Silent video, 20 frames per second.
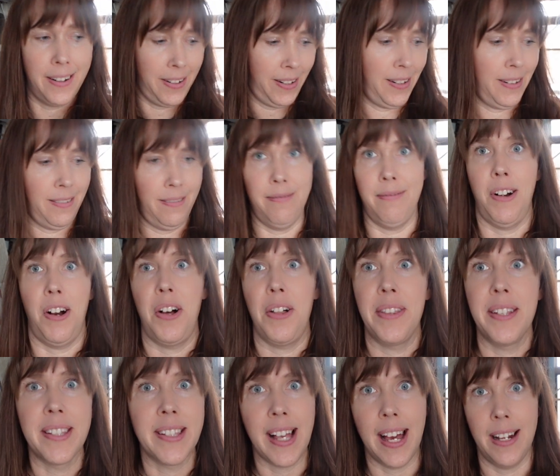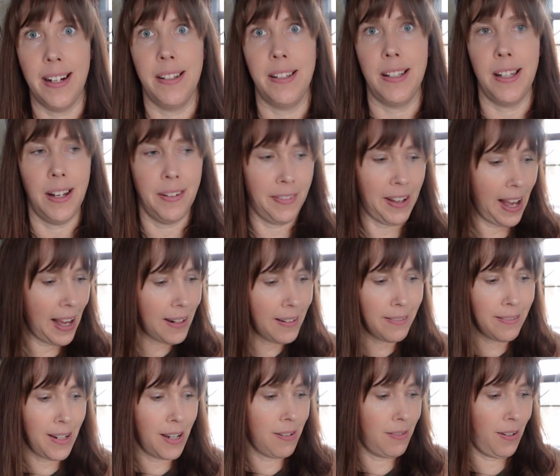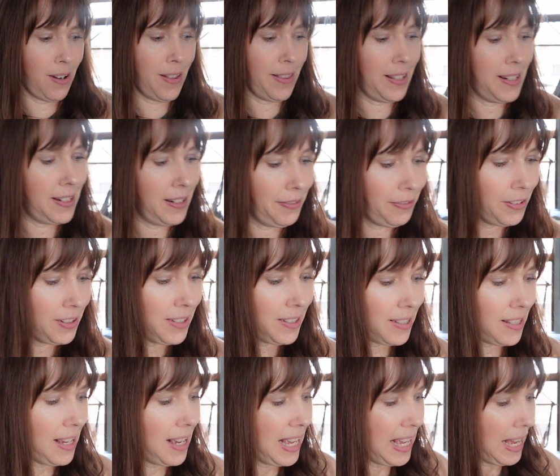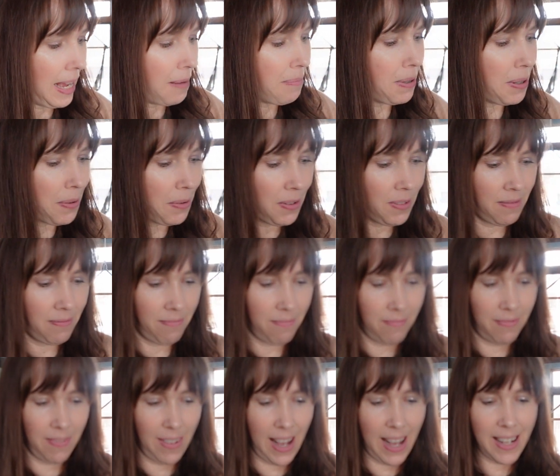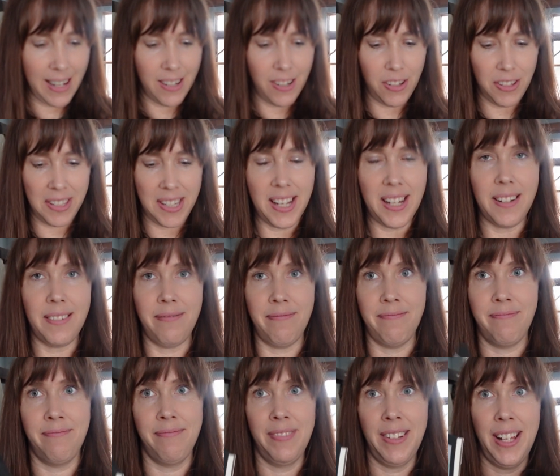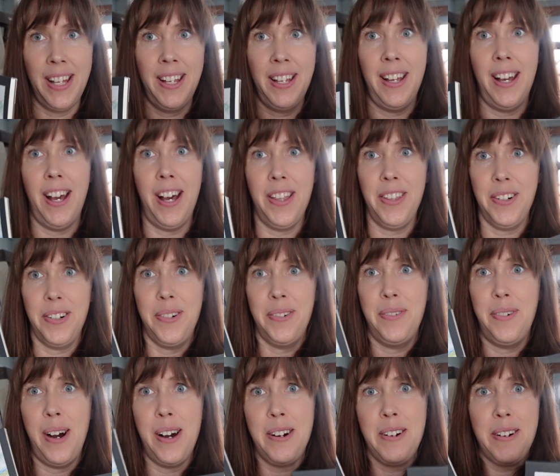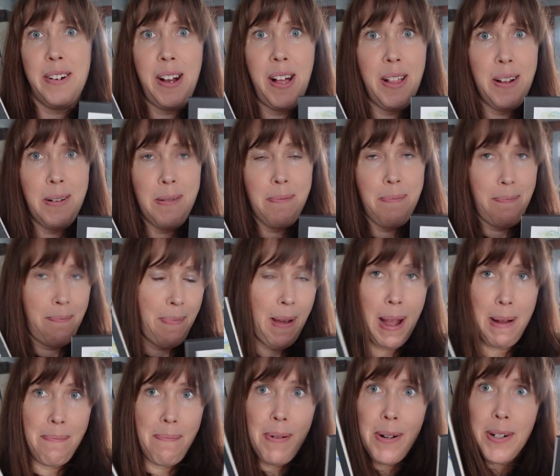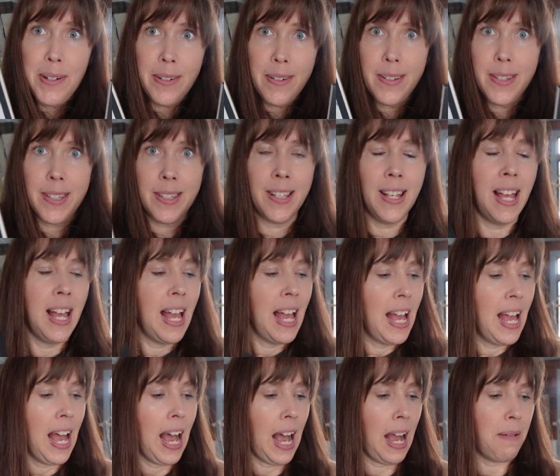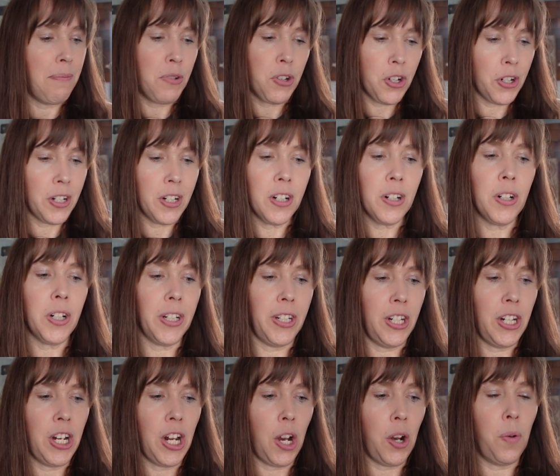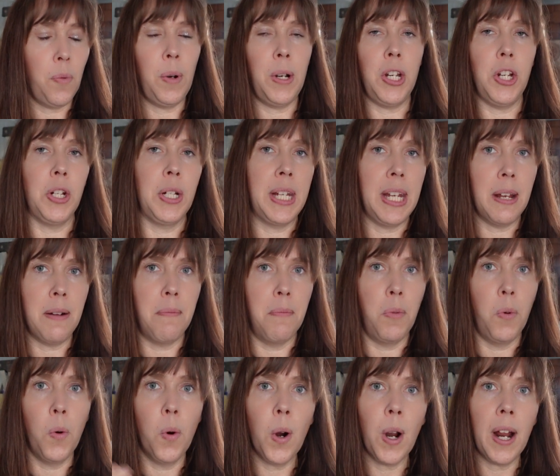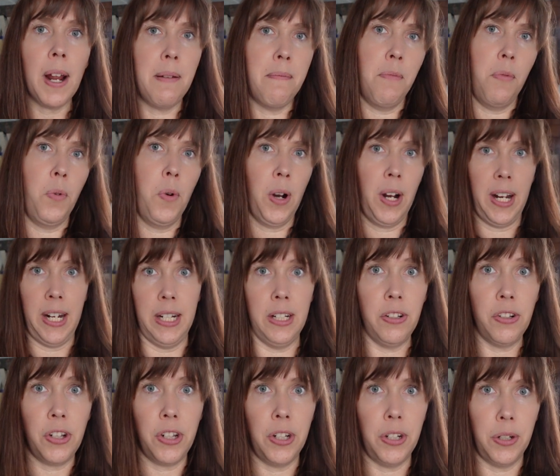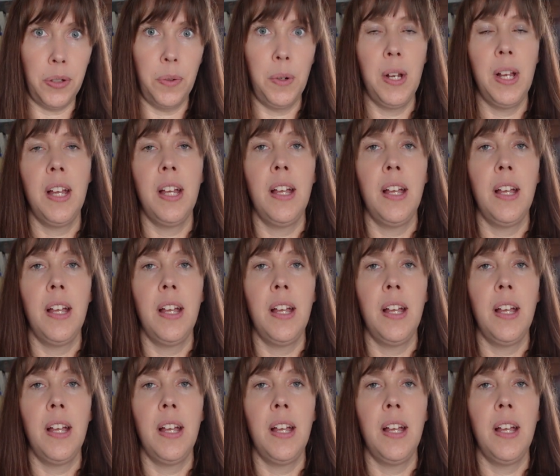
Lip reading: and all this kind of stuff. I don't know all the difference. I mean, I can just get other watercolor papers. I'm sure, when you get more and more into